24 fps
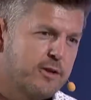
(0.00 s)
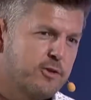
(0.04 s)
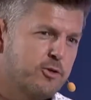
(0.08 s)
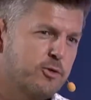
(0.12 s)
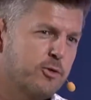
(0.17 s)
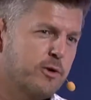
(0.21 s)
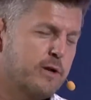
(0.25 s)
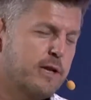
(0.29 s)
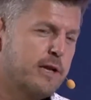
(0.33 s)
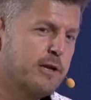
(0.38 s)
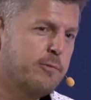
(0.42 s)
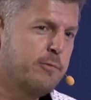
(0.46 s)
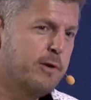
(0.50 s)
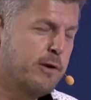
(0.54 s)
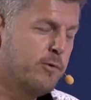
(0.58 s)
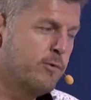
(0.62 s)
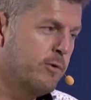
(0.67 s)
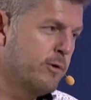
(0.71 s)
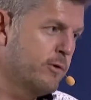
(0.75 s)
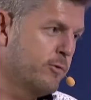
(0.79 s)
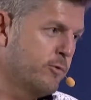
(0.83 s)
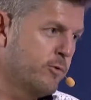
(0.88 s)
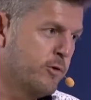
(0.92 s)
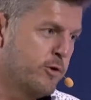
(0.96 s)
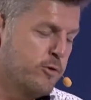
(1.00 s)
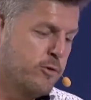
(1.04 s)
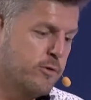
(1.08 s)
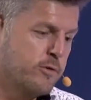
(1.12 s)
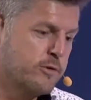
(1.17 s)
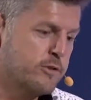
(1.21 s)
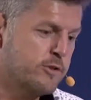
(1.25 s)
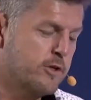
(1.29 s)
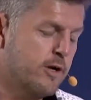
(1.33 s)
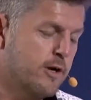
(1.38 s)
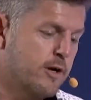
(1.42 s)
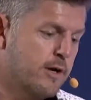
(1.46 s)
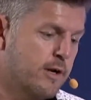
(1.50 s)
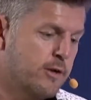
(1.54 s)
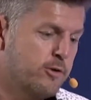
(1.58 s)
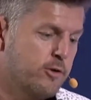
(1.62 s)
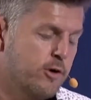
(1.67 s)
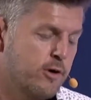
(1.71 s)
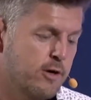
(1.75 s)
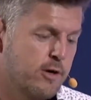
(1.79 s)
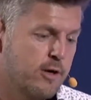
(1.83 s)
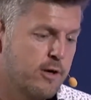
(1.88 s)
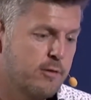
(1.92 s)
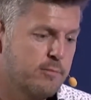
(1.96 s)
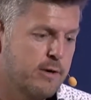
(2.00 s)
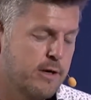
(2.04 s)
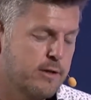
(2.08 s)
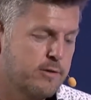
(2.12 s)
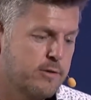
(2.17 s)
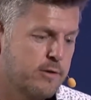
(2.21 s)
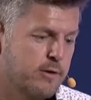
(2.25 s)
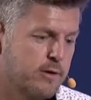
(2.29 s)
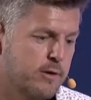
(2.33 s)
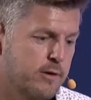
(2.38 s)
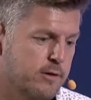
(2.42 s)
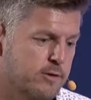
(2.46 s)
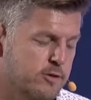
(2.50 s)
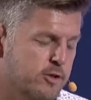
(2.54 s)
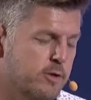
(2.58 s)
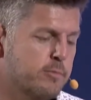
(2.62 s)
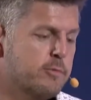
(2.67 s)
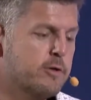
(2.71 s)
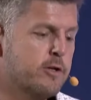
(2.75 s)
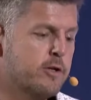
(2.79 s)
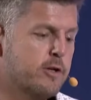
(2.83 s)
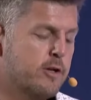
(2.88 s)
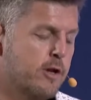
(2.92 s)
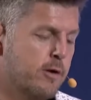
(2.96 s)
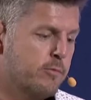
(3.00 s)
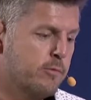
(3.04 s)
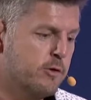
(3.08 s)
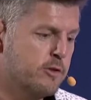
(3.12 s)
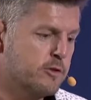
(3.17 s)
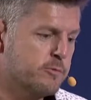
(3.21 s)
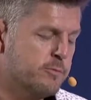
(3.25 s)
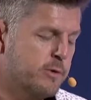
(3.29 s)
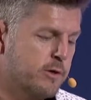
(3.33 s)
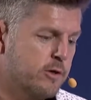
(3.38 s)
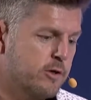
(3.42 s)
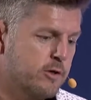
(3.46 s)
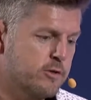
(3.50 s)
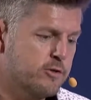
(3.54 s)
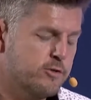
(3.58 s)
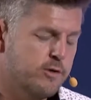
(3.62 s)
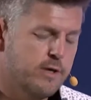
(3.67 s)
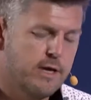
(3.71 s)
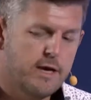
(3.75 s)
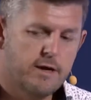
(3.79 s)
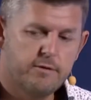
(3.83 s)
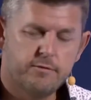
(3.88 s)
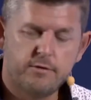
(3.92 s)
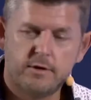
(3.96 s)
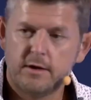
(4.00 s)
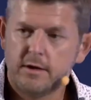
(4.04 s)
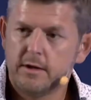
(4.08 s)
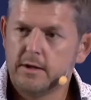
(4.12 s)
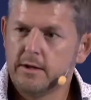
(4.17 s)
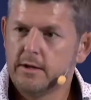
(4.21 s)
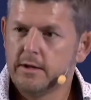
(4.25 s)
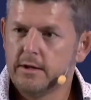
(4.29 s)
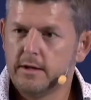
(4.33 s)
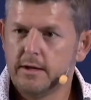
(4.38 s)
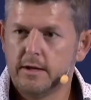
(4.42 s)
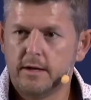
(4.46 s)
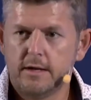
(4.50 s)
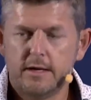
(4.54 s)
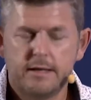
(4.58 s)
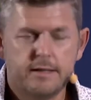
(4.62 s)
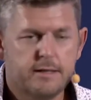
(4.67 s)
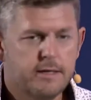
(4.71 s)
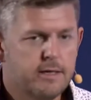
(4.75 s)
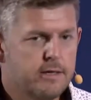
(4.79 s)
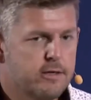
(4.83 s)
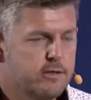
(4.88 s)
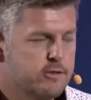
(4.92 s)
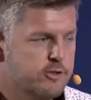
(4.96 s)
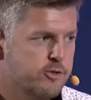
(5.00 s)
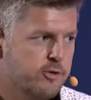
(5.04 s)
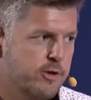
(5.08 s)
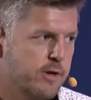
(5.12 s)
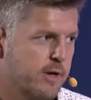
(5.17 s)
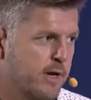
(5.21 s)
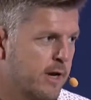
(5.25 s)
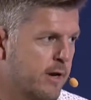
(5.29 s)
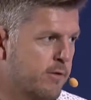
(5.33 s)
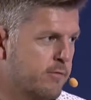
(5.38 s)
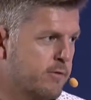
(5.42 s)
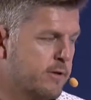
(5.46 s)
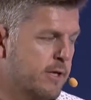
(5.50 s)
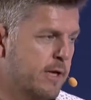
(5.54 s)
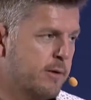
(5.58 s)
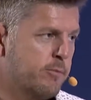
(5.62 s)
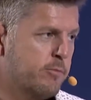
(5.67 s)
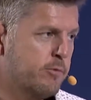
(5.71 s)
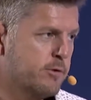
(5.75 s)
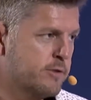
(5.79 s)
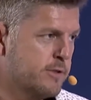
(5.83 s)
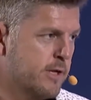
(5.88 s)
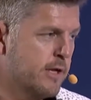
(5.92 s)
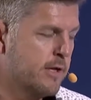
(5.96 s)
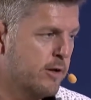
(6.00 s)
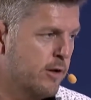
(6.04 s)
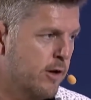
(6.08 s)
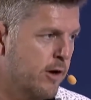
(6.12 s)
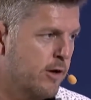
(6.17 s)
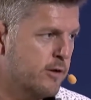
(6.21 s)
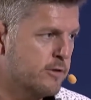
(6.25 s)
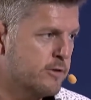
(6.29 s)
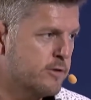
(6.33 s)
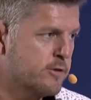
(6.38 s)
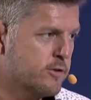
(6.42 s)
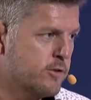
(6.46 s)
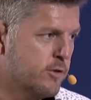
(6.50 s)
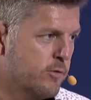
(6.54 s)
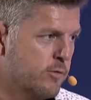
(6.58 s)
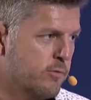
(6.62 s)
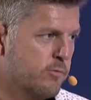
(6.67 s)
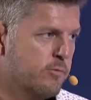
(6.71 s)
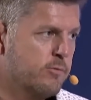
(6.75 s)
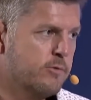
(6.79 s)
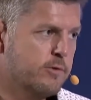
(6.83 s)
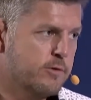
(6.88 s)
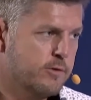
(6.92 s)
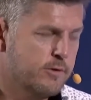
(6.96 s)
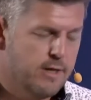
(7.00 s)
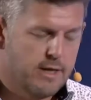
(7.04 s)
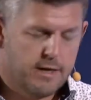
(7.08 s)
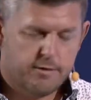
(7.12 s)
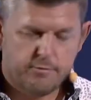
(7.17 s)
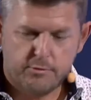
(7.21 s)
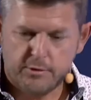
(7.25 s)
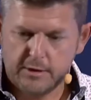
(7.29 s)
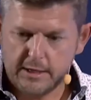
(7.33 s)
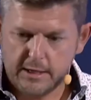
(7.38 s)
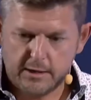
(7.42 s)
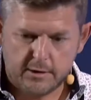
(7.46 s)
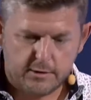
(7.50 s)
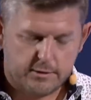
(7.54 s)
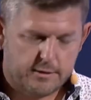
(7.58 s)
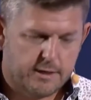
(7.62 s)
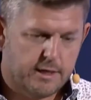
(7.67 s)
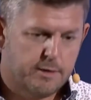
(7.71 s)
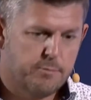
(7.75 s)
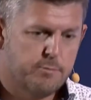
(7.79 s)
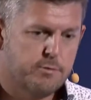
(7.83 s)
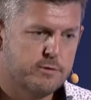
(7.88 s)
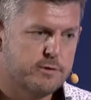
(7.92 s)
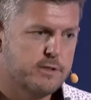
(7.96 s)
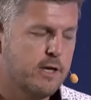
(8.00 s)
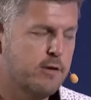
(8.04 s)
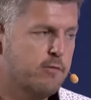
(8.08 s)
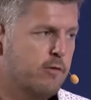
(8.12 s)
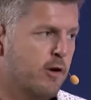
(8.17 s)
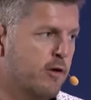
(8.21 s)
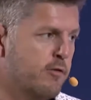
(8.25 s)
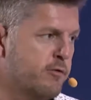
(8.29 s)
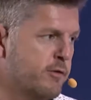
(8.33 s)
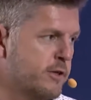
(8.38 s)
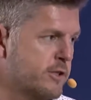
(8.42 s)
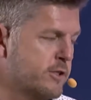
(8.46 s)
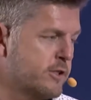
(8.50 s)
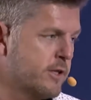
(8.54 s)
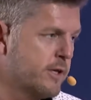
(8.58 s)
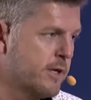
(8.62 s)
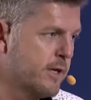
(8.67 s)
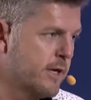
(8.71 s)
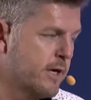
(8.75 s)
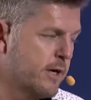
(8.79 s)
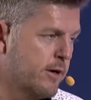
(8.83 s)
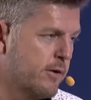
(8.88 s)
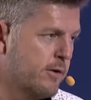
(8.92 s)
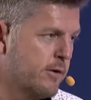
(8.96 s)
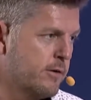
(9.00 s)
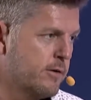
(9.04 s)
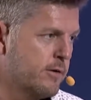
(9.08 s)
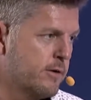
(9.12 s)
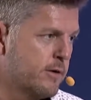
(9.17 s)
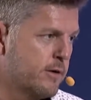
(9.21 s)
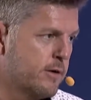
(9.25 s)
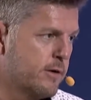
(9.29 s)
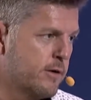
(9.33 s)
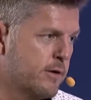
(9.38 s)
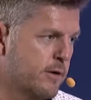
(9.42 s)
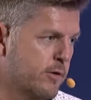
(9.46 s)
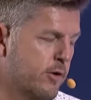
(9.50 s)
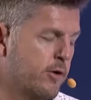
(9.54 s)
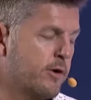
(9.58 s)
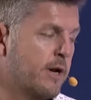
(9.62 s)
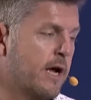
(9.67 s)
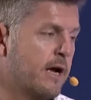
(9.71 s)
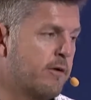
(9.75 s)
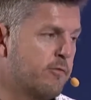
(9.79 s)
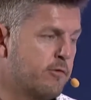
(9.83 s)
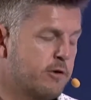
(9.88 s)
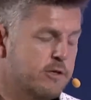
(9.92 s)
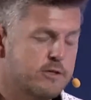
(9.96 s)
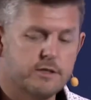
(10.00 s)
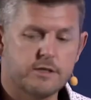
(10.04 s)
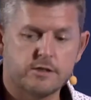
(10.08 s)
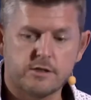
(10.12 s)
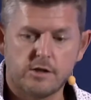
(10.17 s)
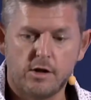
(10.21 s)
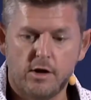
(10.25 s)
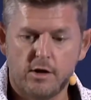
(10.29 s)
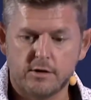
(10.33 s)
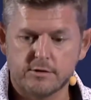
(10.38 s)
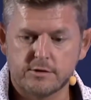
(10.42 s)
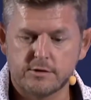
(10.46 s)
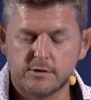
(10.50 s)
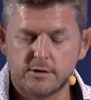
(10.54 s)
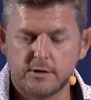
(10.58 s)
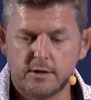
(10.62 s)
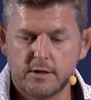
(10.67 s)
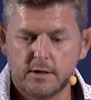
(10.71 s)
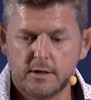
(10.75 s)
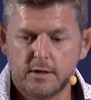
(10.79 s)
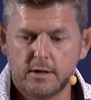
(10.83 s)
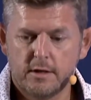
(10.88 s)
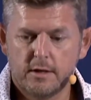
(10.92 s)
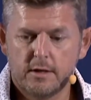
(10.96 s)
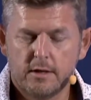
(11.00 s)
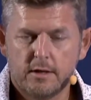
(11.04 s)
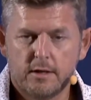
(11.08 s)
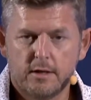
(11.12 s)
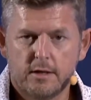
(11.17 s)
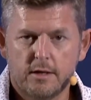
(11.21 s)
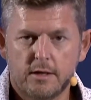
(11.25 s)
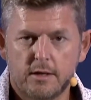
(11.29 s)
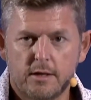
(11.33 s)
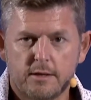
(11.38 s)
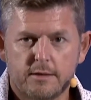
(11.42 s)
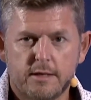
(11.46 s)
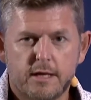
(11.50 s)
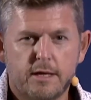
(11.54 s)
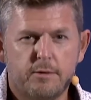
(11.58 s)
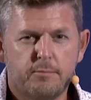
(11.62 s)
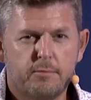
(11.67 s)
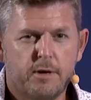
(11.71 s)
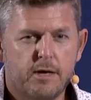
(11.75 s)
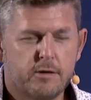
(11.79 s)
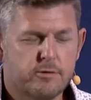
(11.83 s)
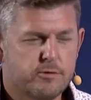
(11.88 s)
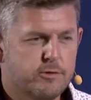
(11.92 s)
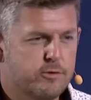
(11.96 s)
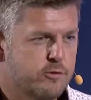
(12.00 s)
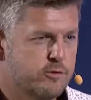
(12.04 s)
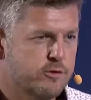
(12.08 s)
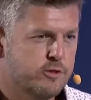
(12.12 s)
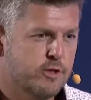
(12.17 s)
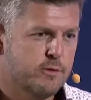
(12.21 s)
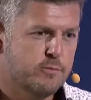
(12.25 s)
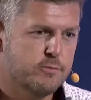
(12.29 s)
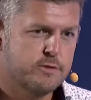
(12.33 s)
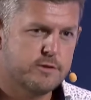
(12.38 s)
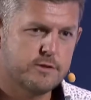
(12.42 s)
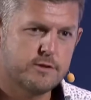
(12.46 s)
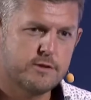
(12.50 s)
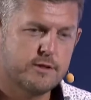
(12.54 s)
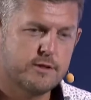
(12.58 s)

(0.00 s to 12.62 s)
add to a little bit of what you started out talking about, some of the numbers, because you have, in the industry, you have 10% loss. So every year, 10% of all fishing gear, on average, is lost. And that amounts to some